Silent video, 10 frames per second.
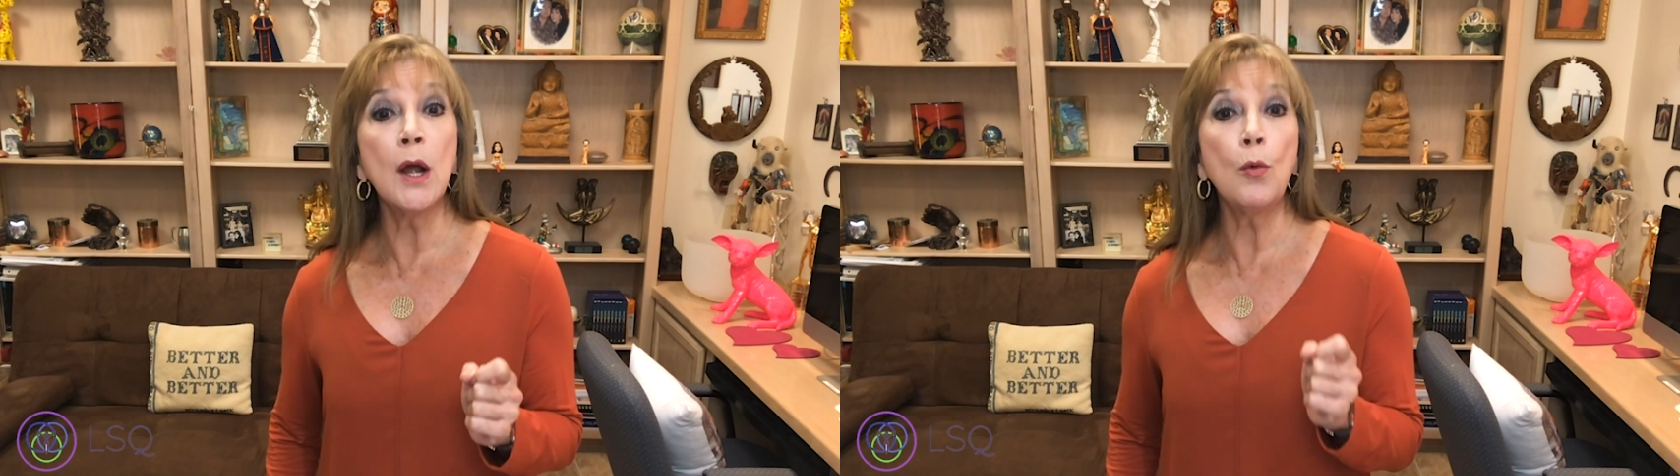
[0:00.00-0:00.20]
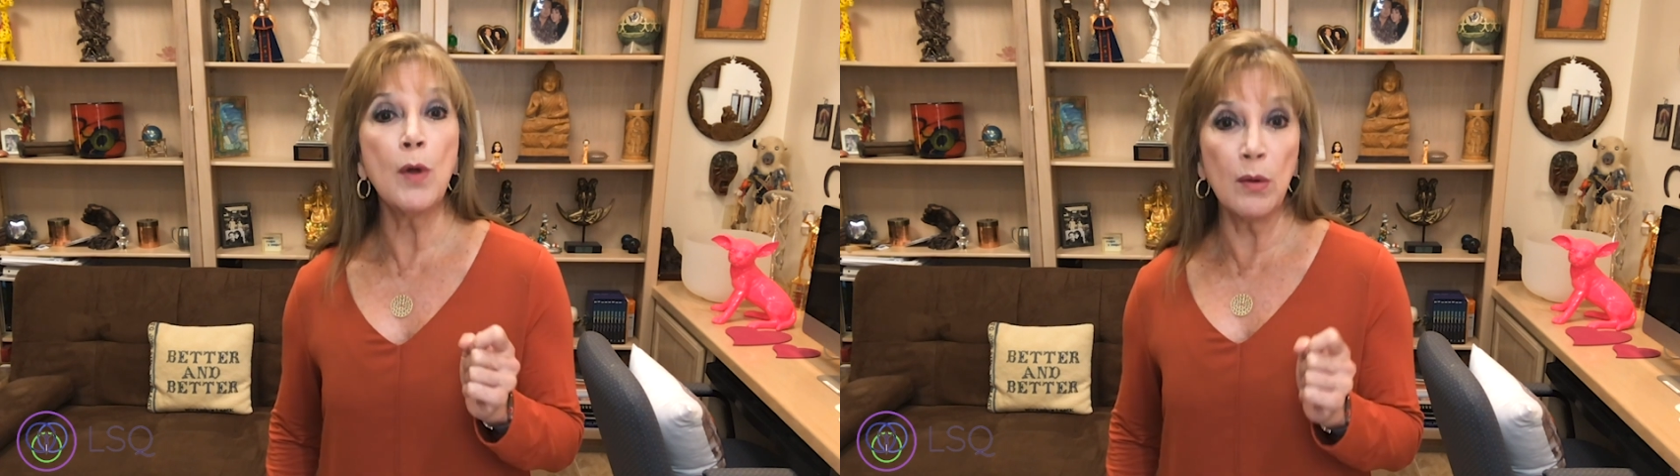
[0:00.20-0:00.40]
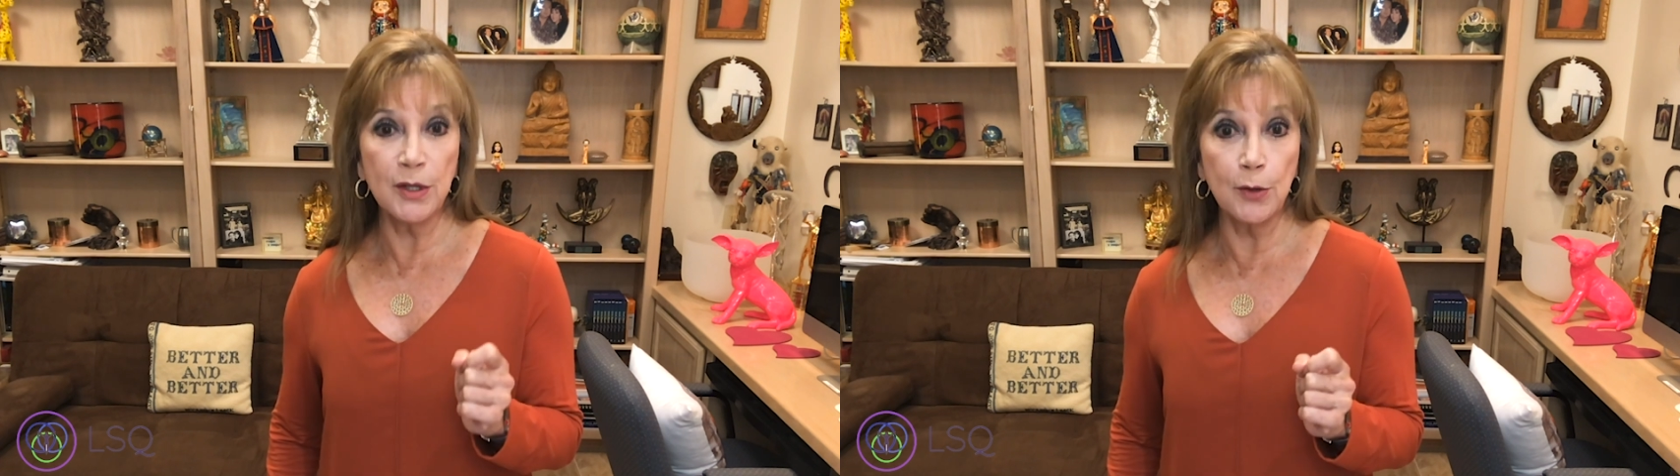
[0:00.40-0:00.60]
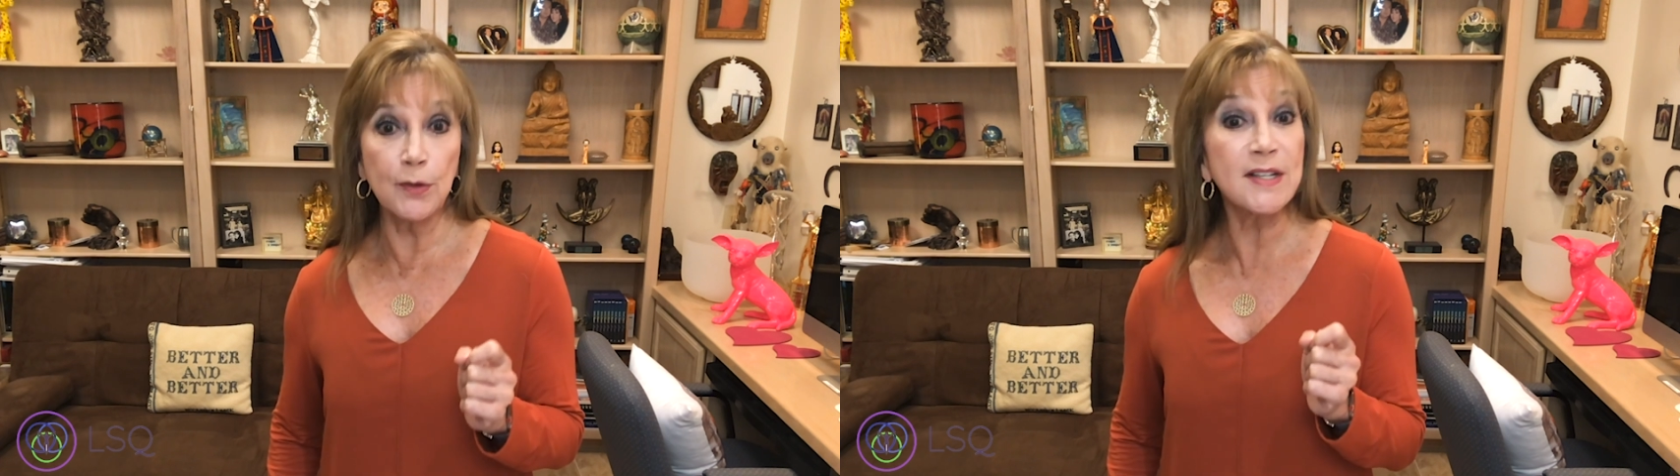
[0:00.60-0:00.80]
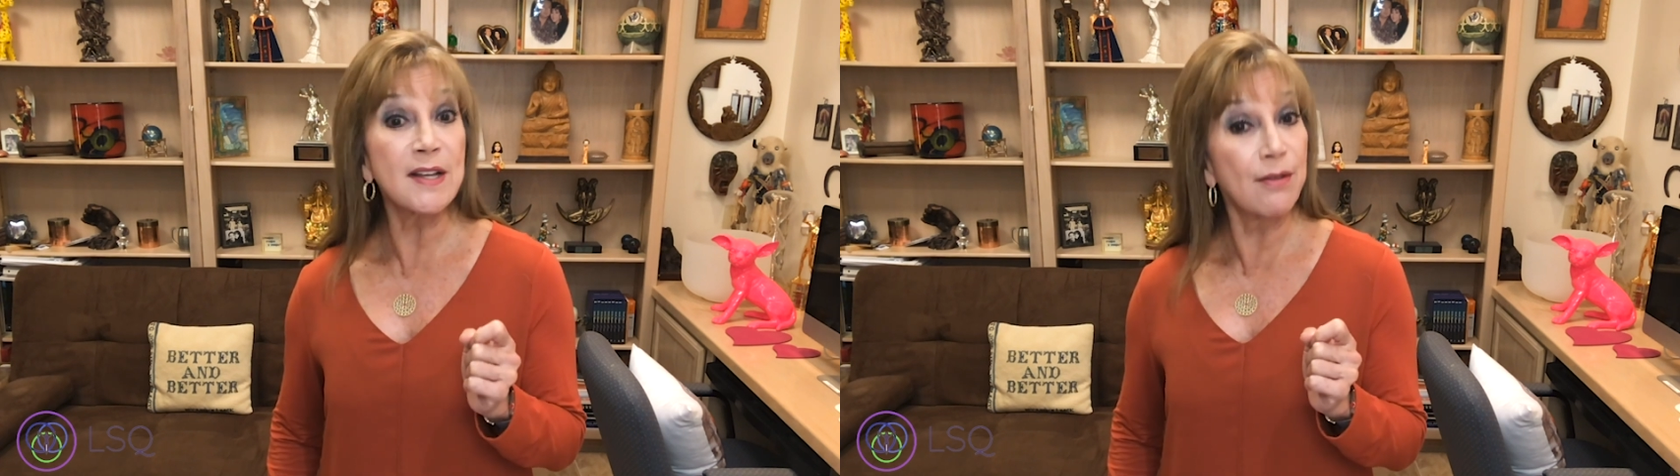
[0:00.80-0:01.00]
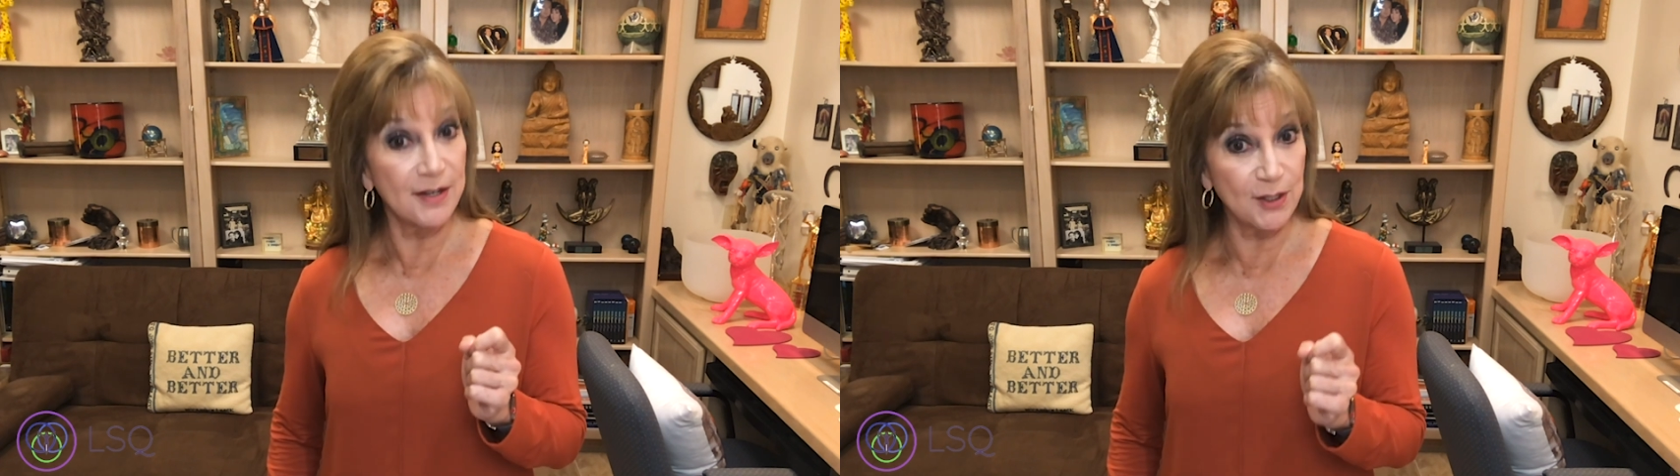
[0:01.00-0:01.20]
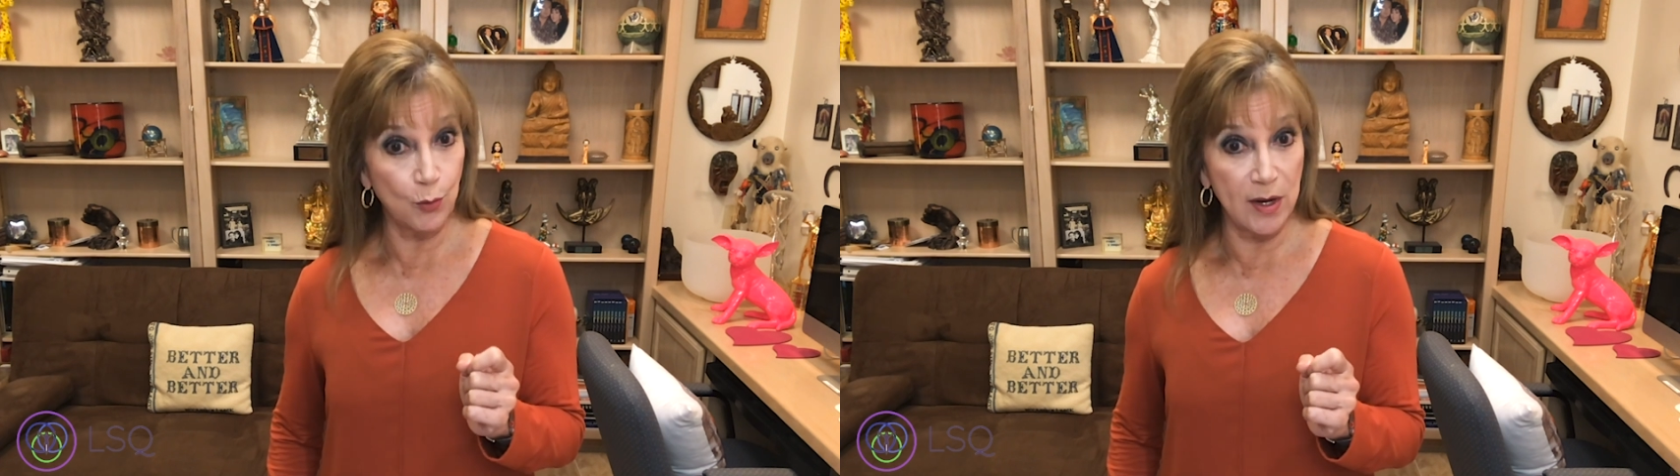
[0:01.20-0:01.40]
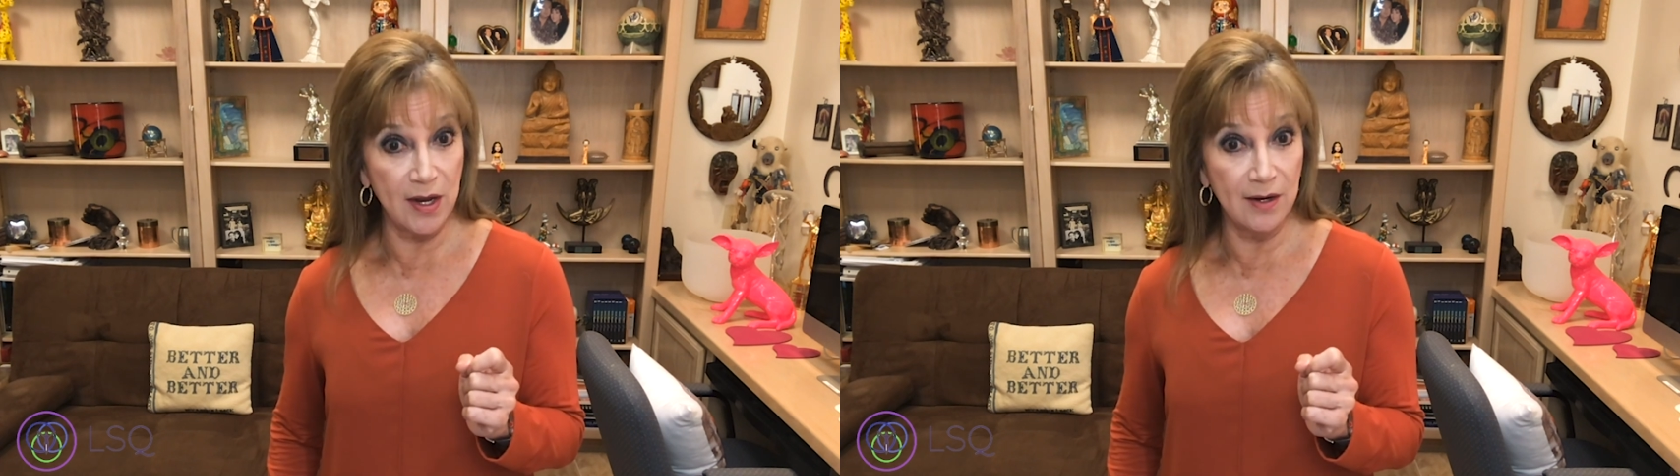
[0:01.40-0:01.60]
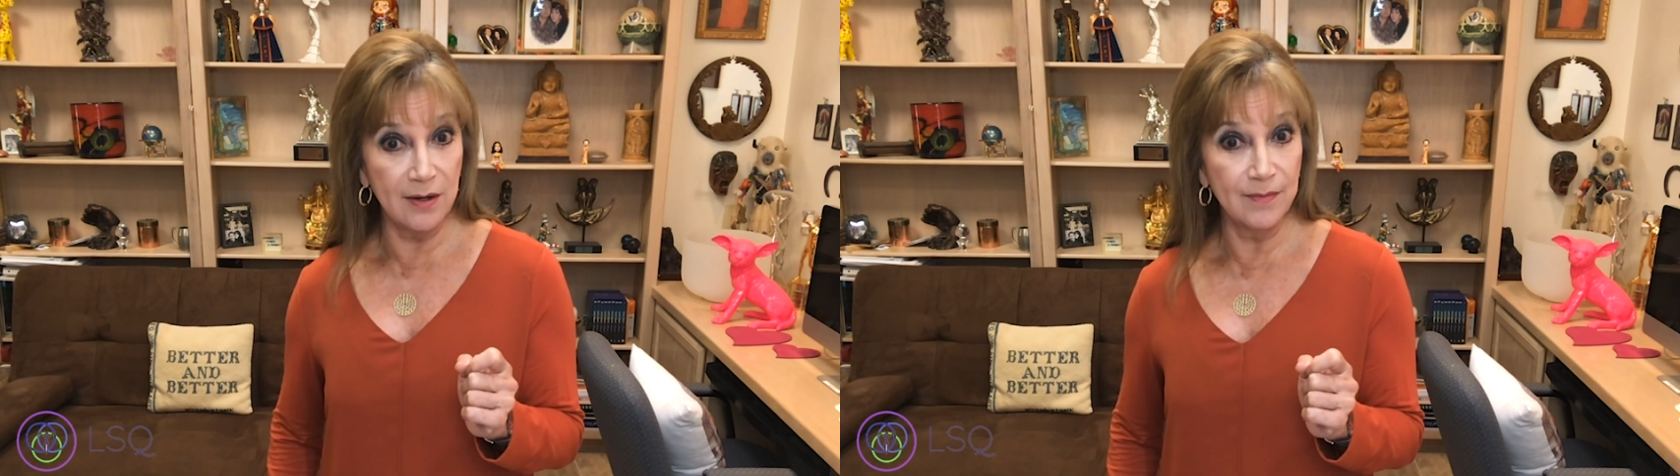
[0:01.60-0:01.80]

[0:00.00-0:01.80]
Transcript: we will use this week.